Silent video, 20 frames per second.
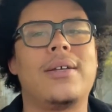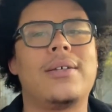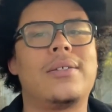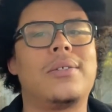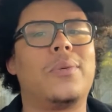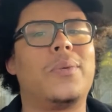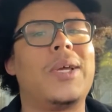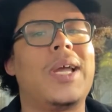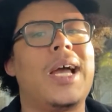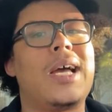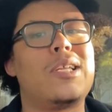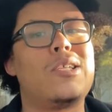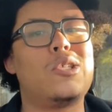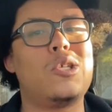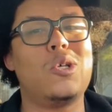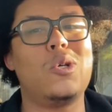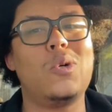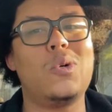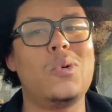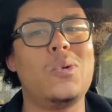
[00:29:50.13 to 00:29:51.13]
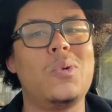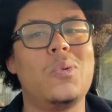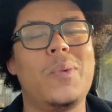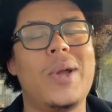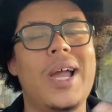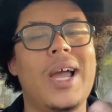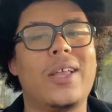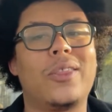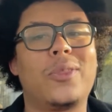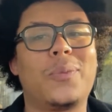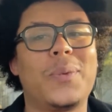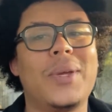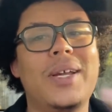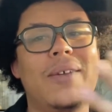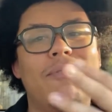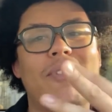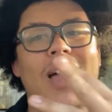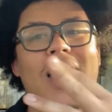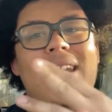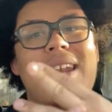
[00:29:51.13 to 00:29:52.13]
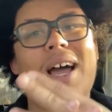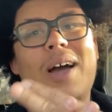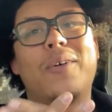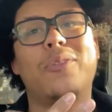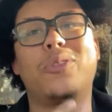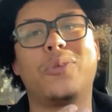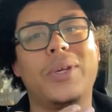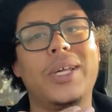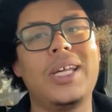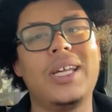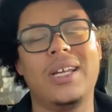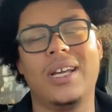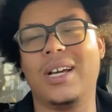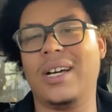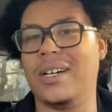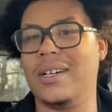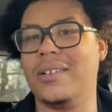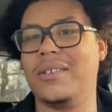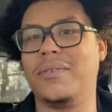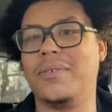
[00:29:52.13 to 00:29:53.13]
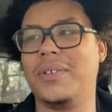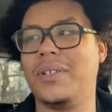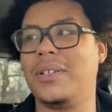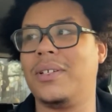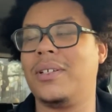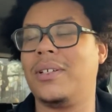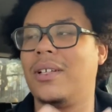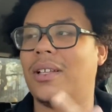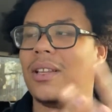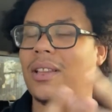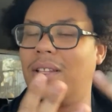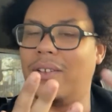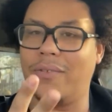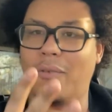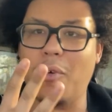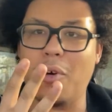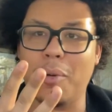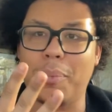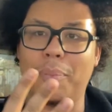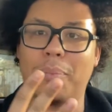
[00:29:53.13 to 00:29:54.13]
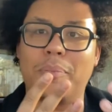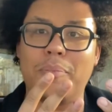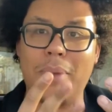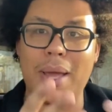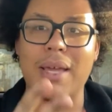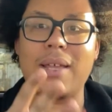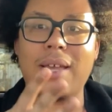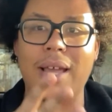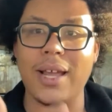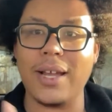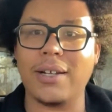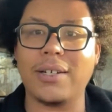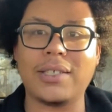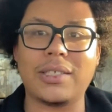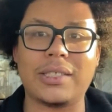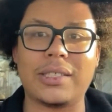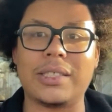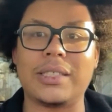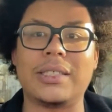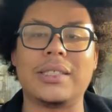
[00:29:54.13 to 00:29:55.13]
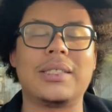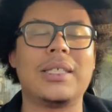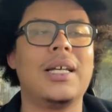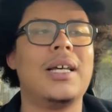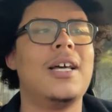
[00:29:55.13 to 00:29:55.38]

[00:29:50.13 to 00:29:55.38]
so we've had three of the 4 main characters